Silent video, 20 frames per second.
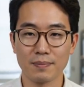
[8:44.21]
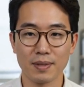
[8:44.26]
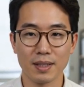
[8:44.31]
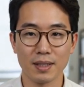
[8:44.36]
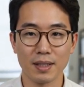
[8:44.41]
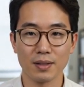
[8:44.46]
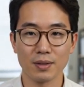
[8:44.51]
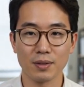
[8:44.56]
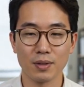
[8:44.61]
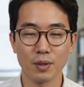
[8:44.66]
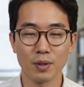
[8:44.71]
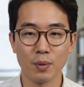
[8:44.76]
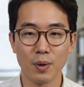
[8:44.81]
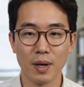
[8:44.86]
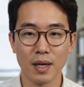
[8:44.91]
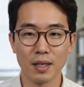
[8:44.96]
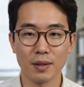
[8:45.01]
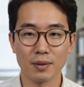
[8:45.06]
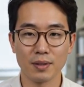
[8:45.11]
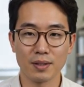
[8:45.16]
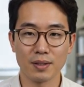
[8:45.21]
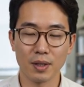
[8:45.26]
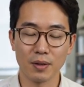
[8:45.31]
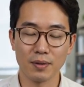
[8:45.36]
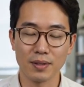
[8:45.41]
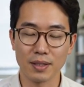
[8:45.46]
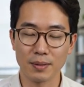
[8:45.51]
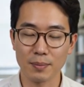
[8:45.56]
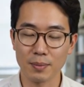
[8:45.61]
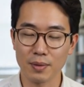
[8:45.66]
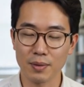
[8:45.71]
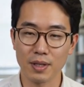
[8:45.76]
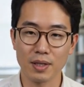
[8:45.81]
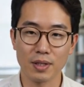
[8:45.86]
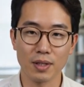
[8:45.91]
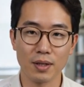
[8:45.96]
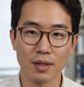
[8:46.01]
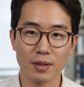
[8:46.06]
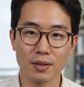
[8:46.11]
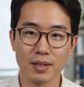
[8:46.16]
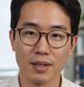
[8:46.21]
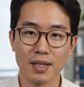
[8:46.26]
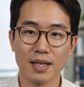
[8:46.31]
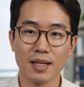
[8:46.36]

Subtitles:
It doesn't require resolving the moon at all.